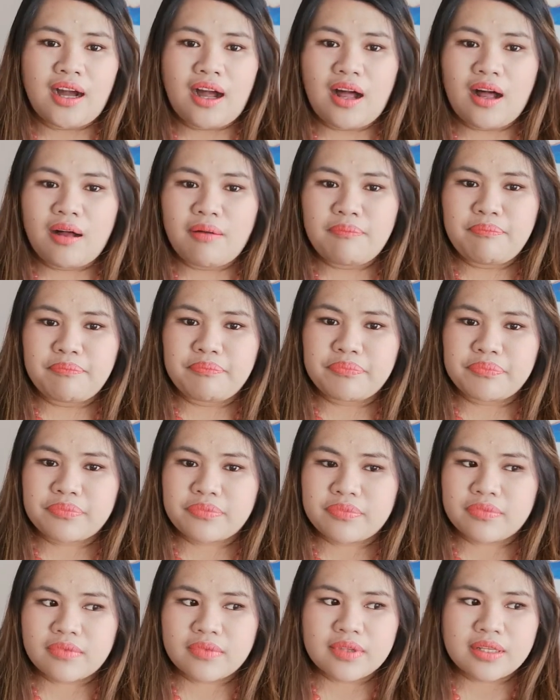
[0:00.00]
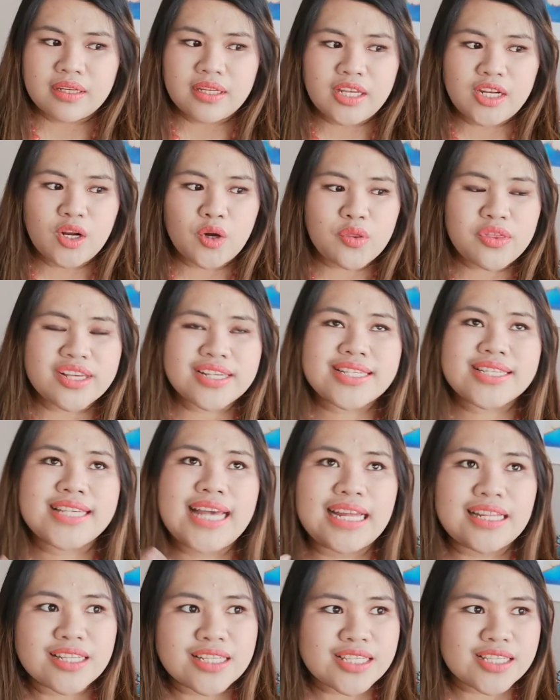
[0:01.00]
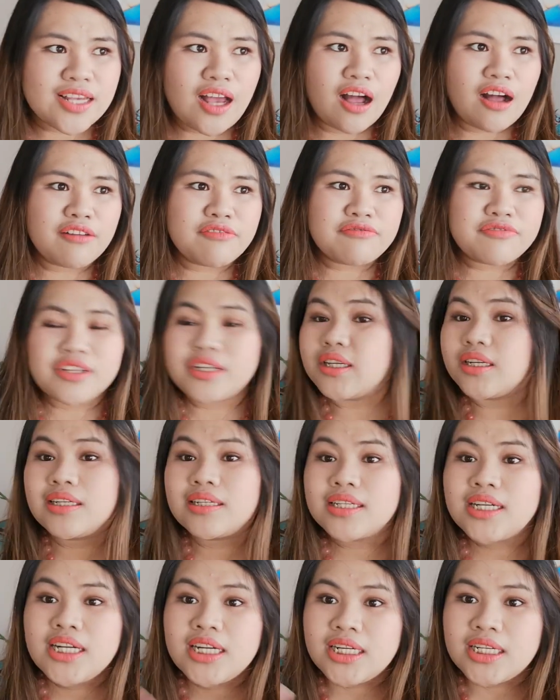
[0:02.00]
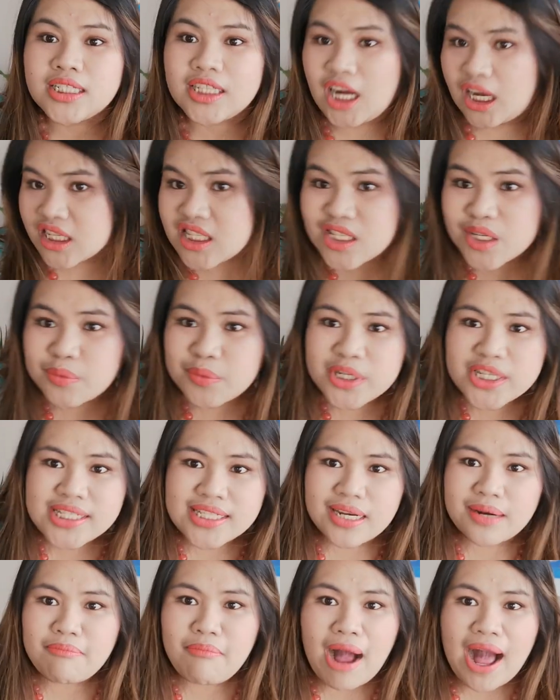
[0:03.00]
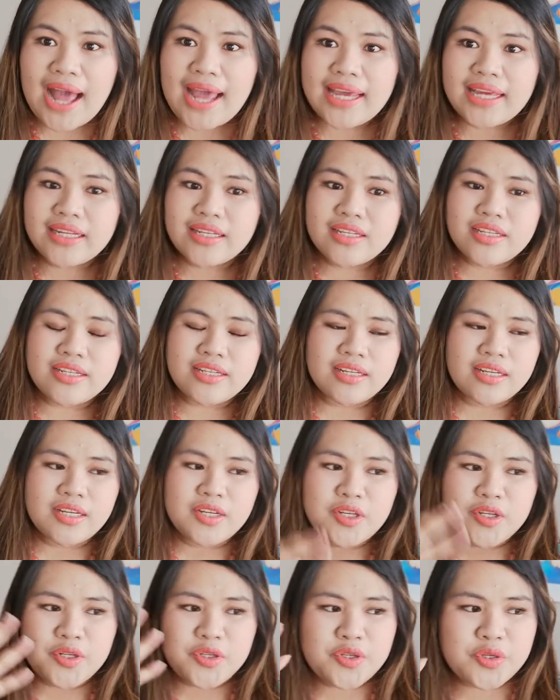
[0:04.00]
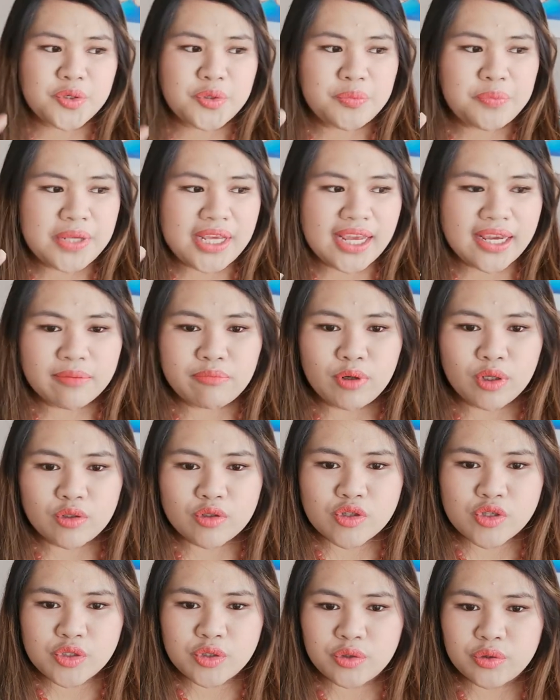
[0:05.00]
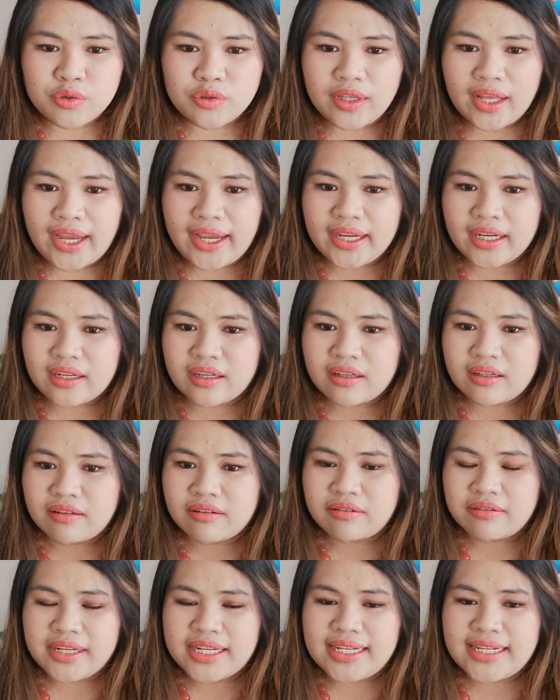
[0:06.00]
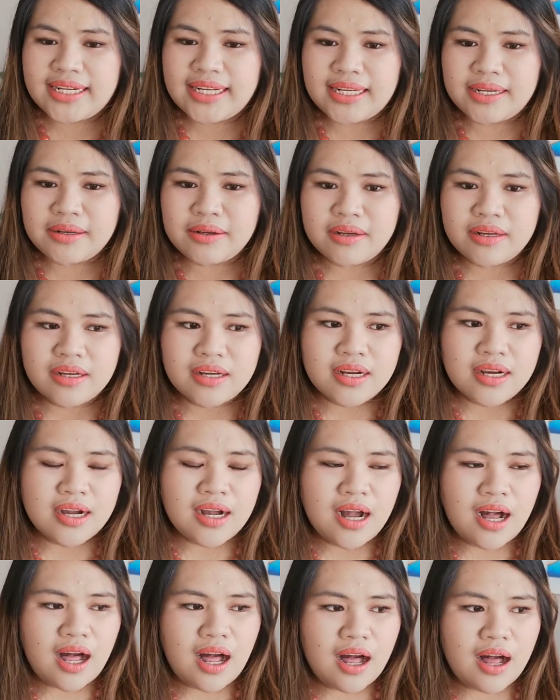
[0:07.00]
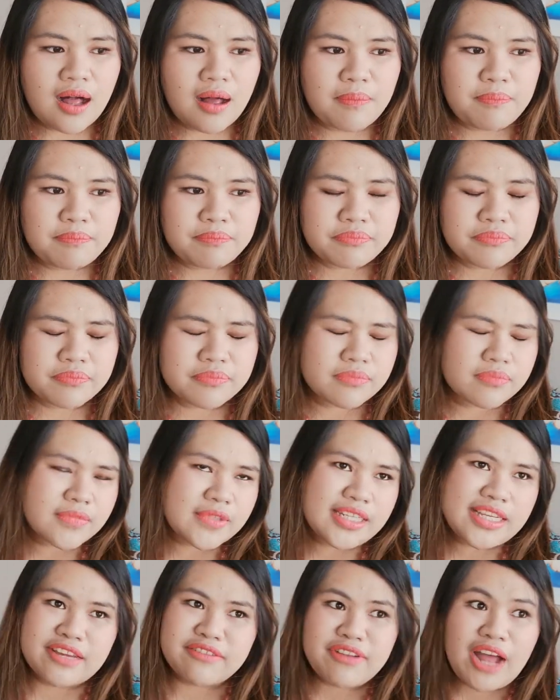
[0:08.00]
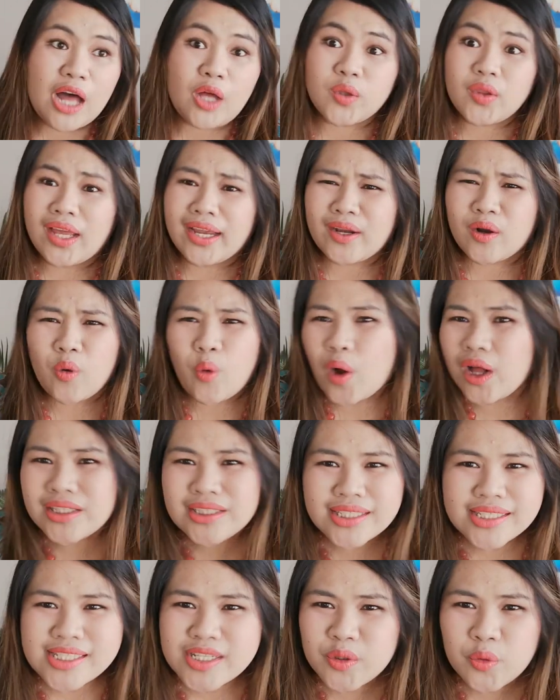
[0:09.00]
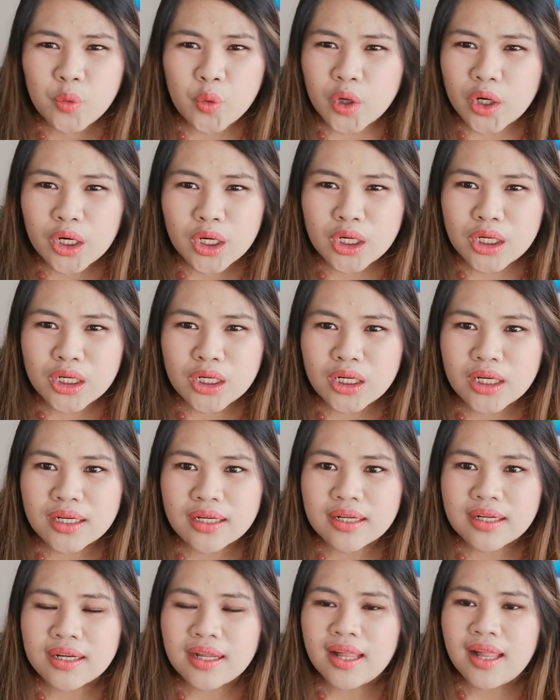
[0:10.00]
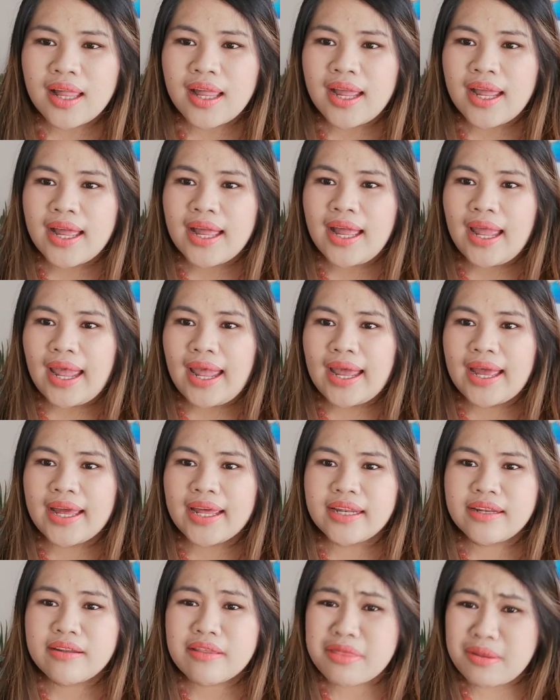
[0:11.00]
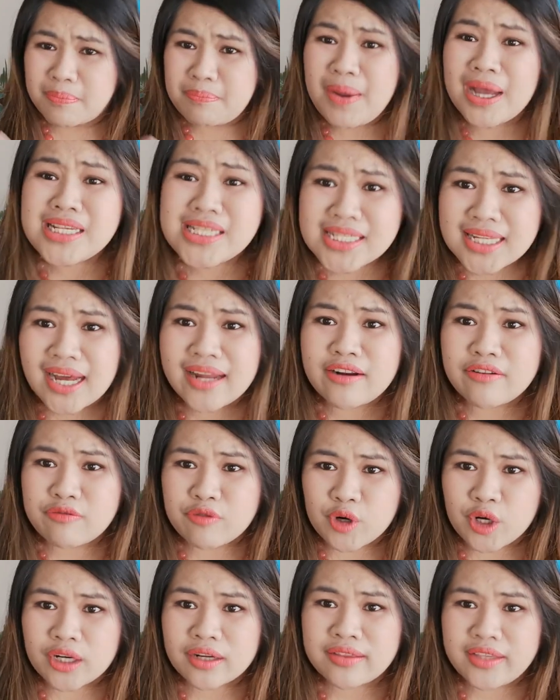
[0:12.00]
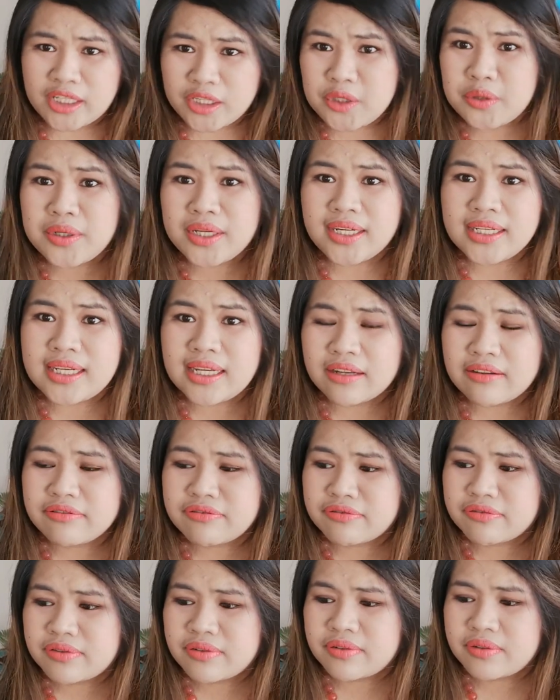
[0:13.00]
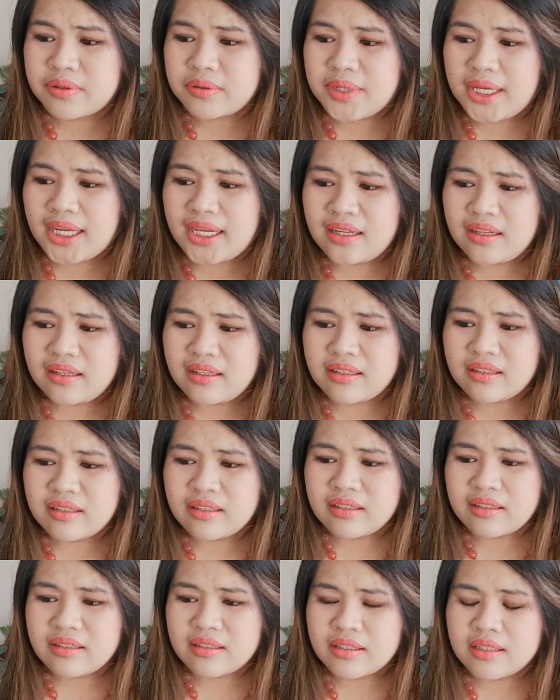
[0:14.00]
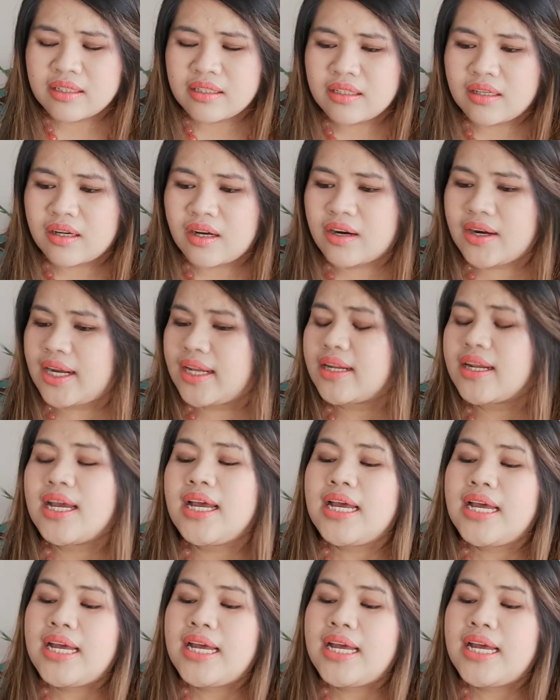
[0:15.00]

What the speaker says: the sense of the customers in mind, to be able to like really give out like quality work and the best kind of work that you can give. Okay? All right.